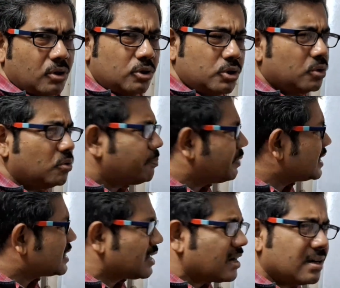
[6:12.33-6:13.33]
so
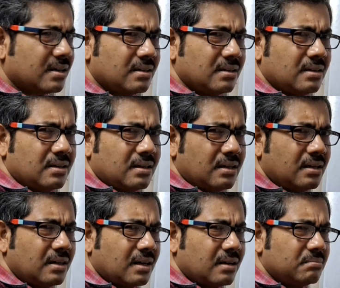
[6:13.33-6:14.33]
pressure
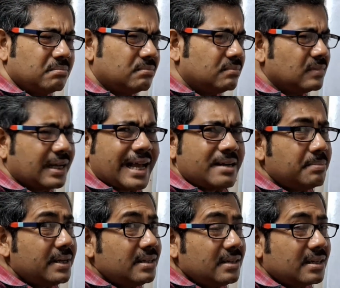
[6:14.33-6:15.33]
can
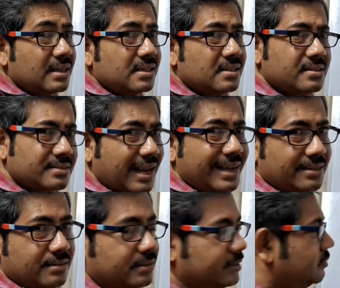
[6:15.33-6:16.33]
be increased
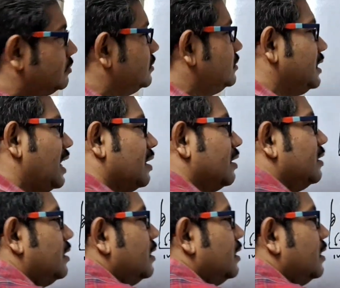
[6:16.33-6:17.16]
slightly. Yeah.